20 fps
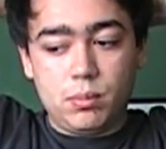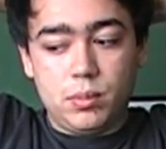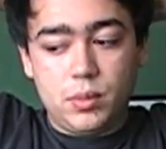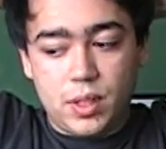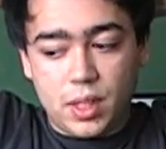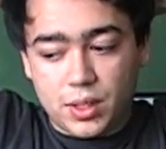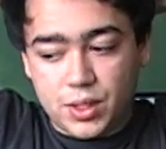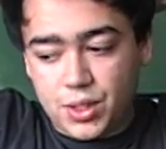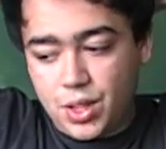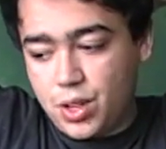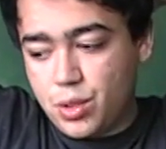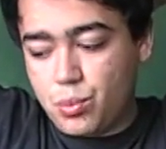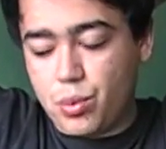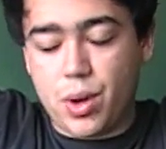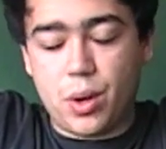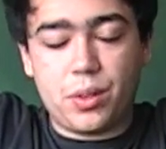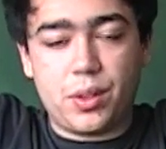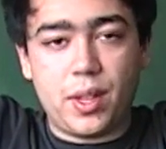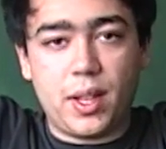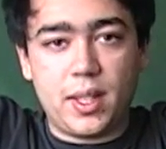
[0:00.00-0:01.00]
does these
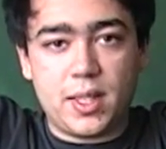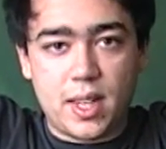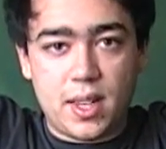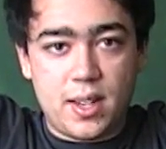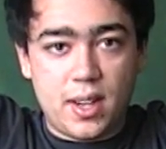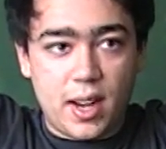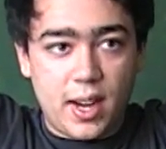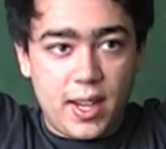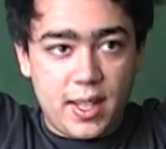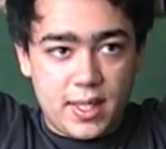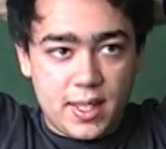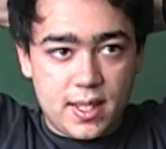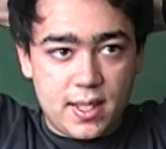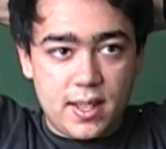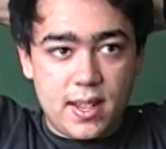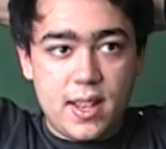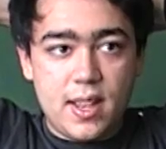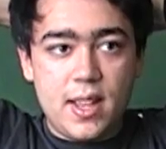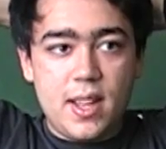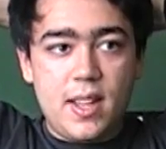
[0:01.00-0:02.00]
weird things at night,
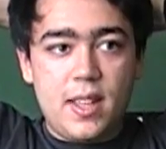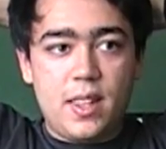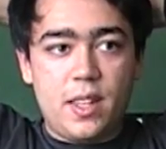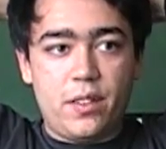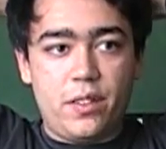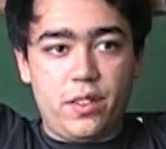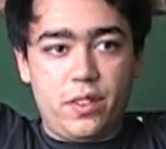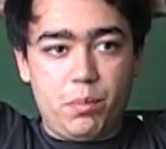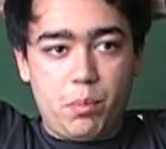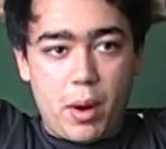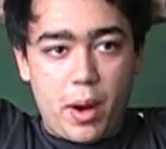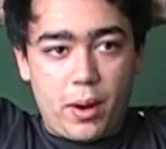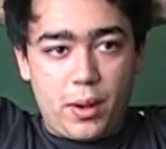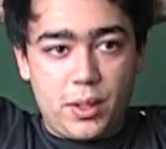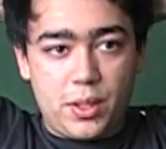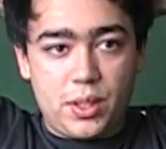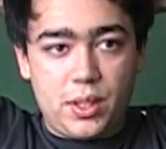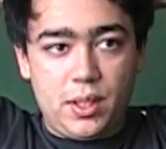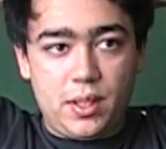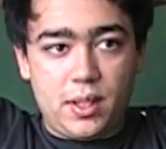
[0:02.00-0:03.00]
and the
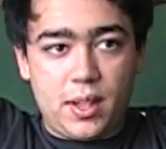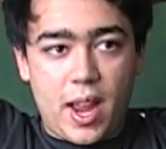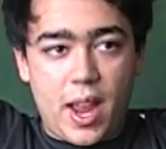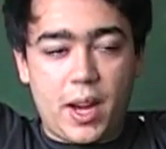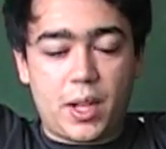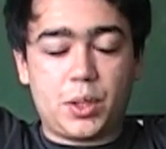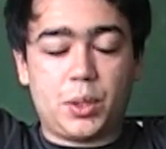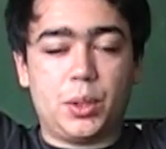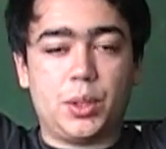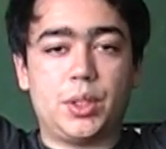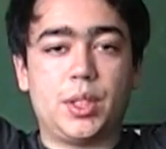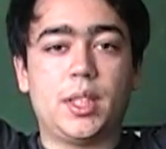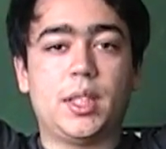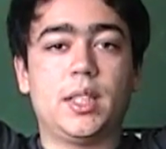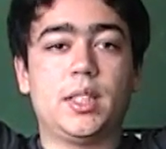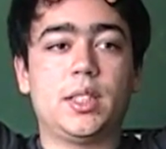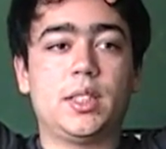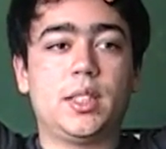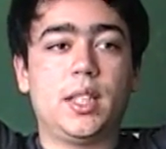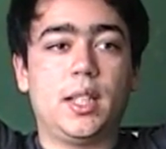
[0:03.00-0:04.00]
parents need an
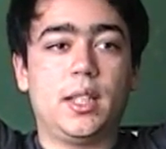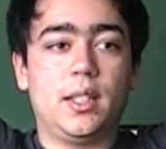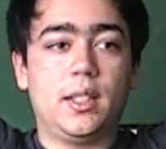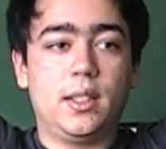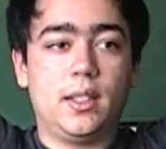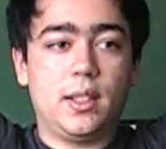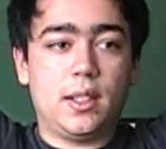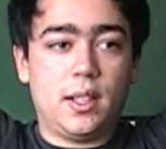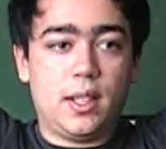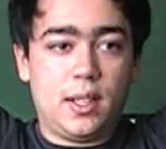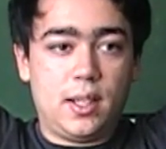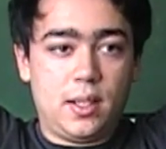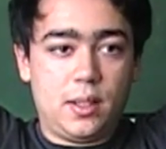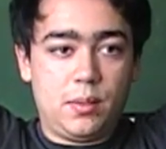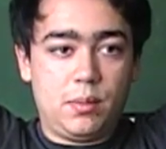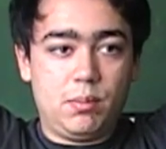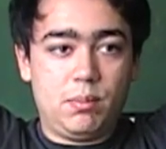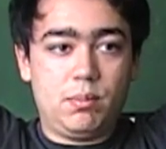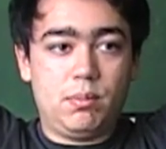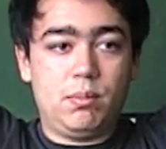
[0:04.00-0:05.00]
exorcist and
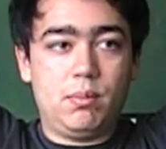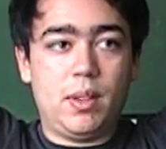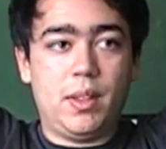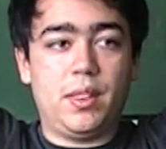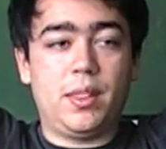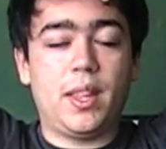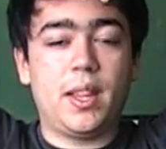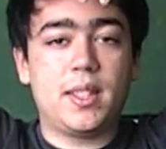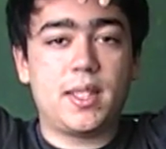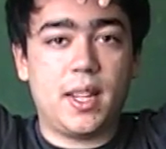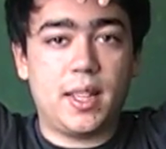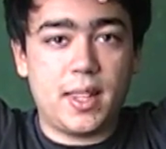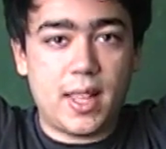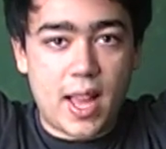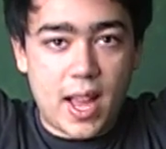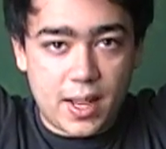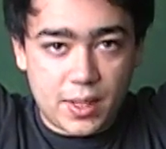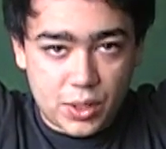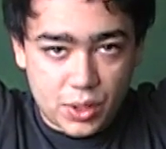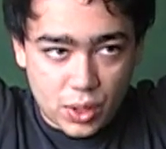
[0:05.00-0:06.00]
things like that.